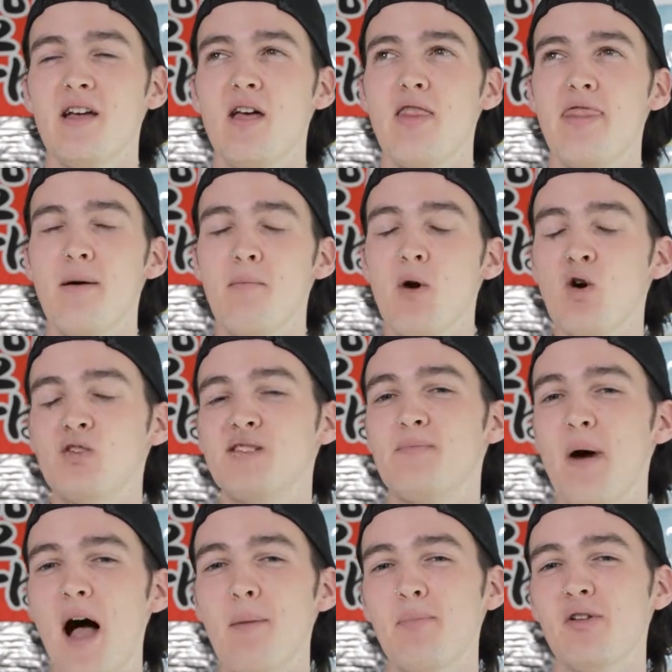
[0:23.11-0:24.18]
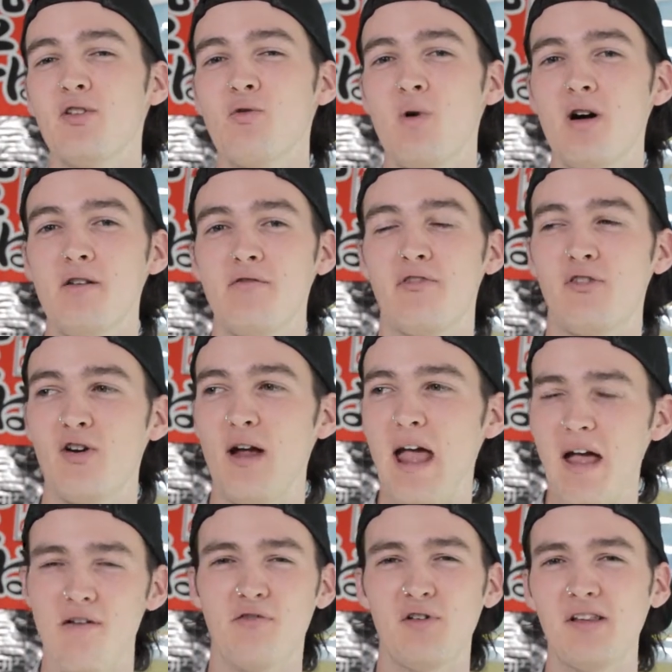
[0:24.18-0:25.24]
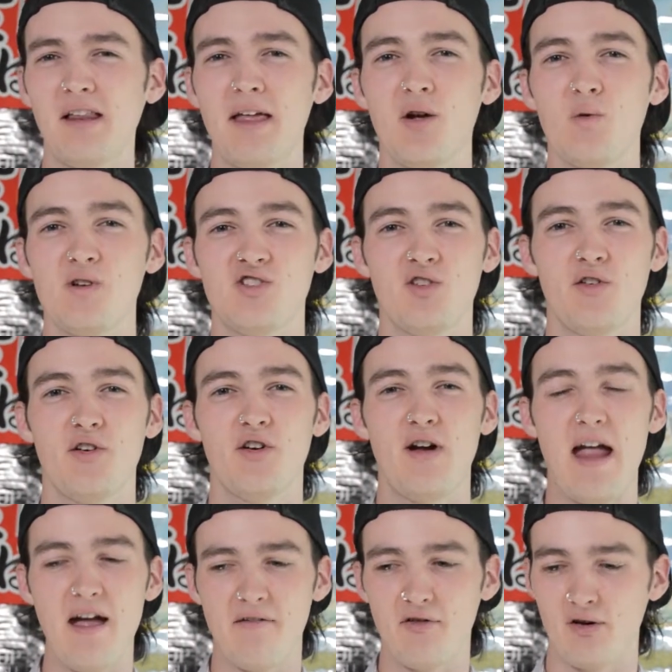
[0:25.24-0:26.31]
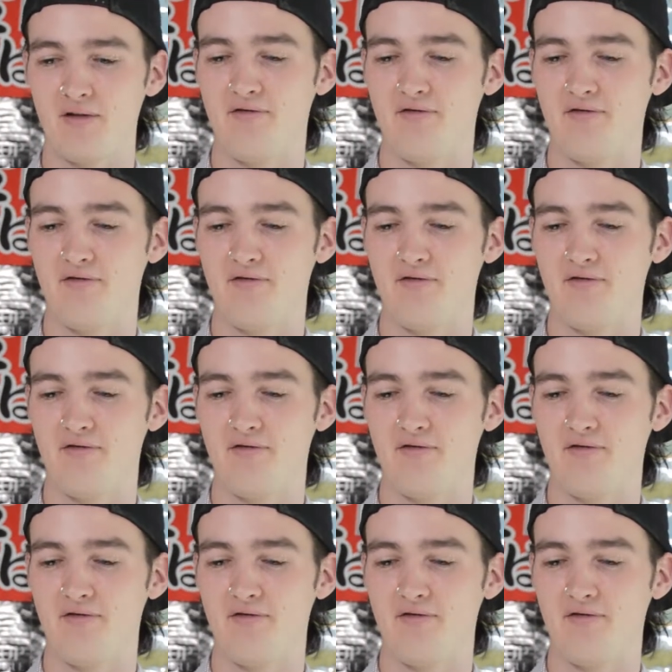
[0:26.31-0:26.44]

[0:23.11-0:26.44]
the most popular one for every language learner ever.